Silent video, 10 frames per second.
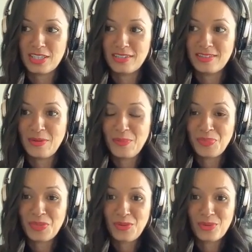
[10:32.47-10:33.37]
And
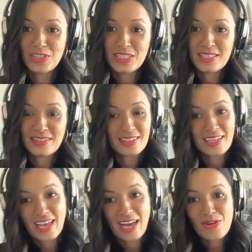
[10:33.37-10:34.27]
we're just
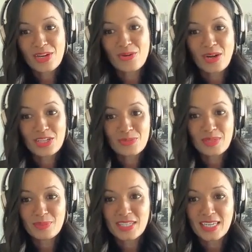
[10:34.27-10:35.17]
out here watching
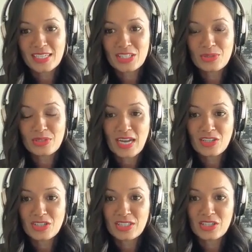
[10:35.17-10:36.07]
people take intuitive
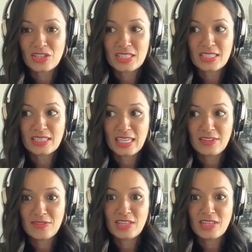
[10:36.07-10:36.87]
action and start to live